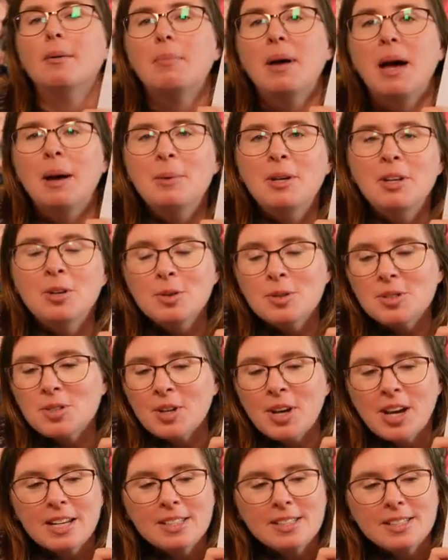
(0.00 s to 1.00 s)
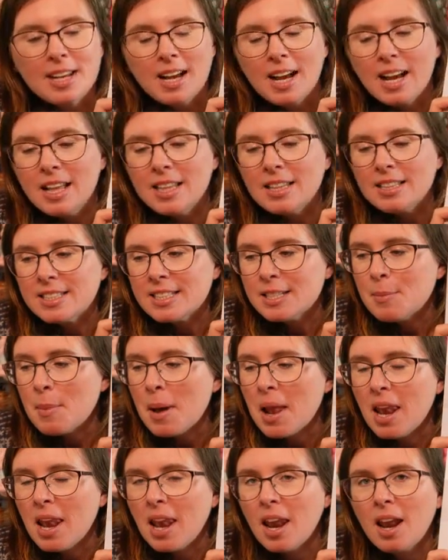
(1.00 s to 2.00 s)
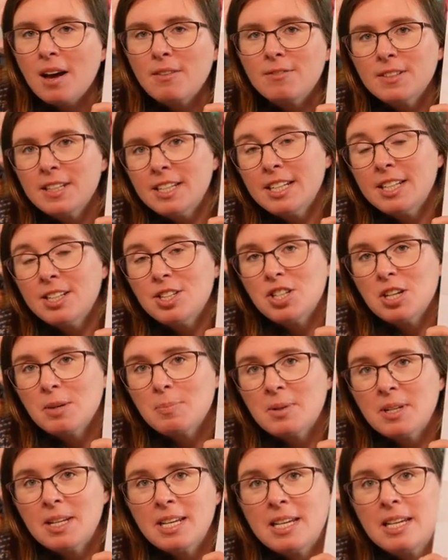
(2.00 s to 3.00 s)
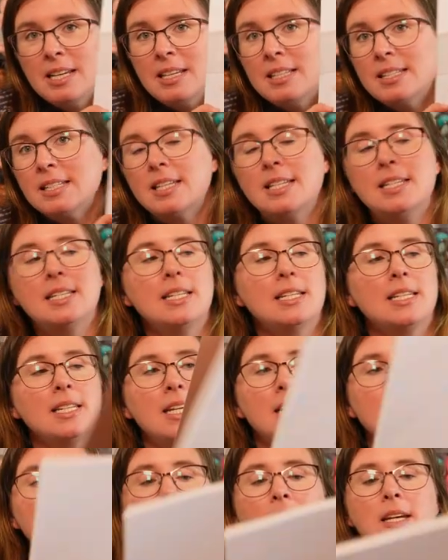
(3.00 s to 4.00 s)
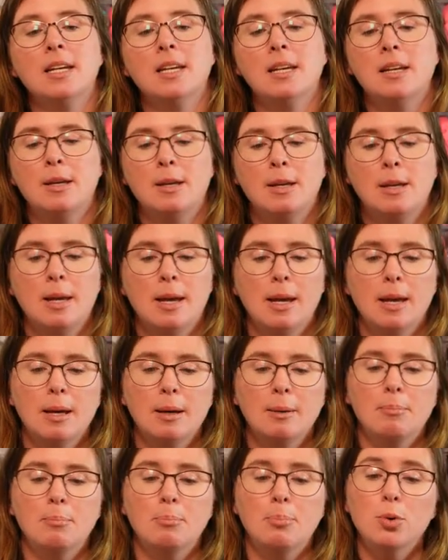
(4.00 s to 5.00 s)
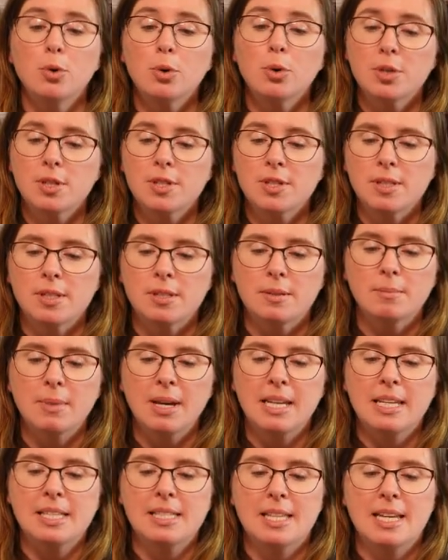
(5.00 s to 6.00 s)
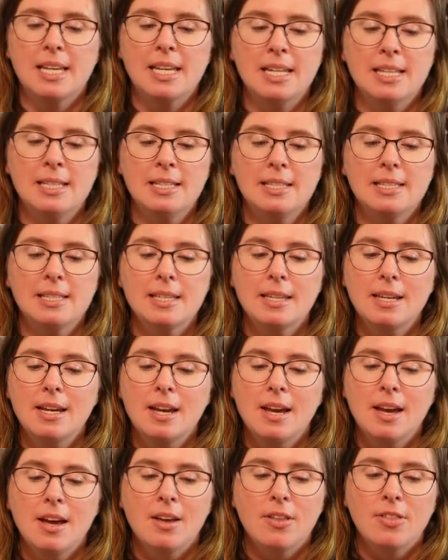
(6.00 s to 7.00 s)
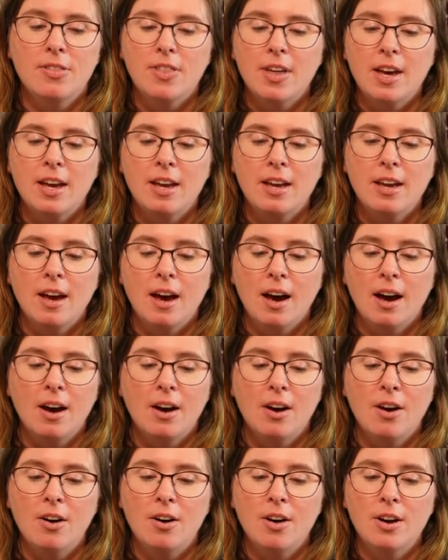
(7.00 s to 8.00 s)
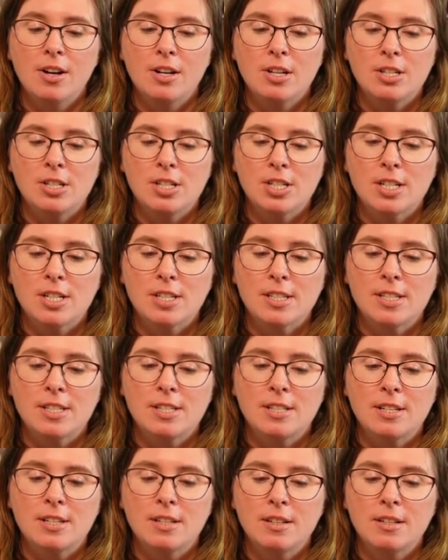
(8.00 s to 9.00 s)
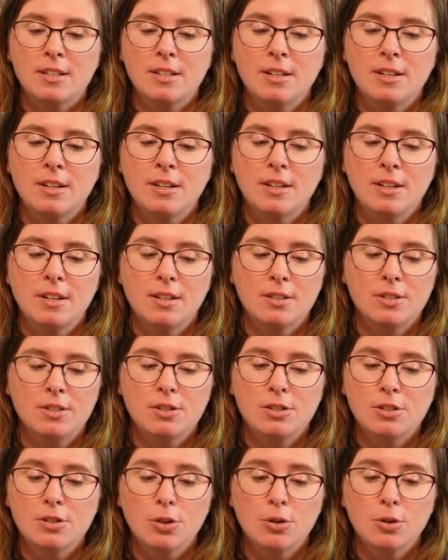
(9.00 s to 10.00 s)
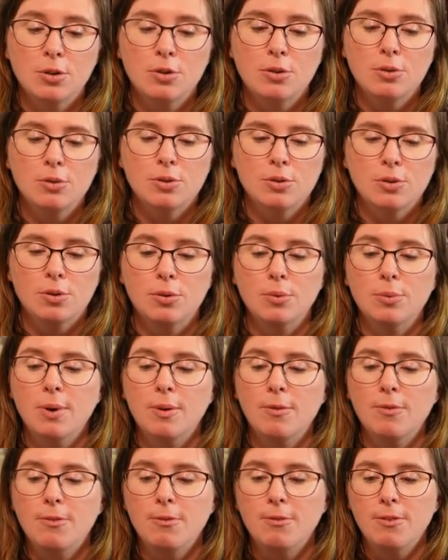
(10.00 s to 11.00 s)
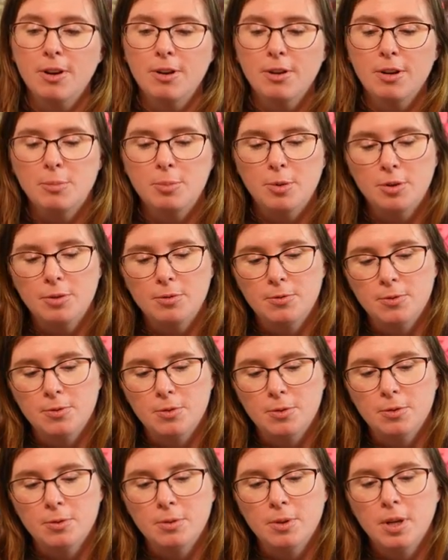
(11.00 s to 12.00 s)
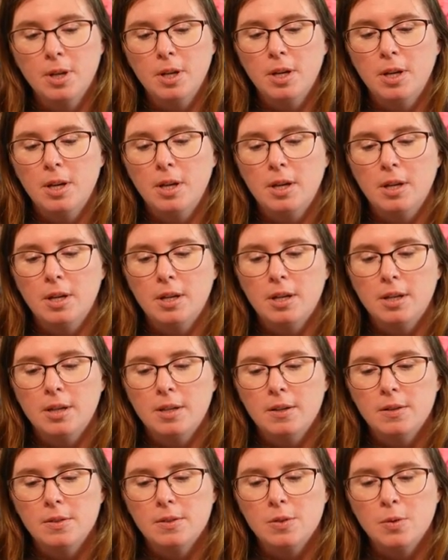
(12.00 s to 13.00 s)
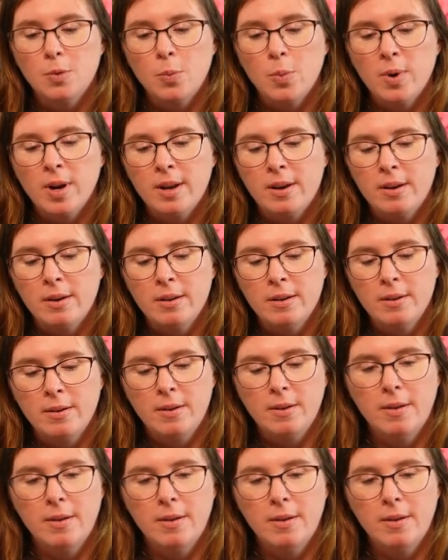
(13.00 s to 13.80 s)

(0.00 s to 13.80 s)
Pammy also has some lovely Japanese knitting books and magazines. They are just so, so very beautiful. Here's one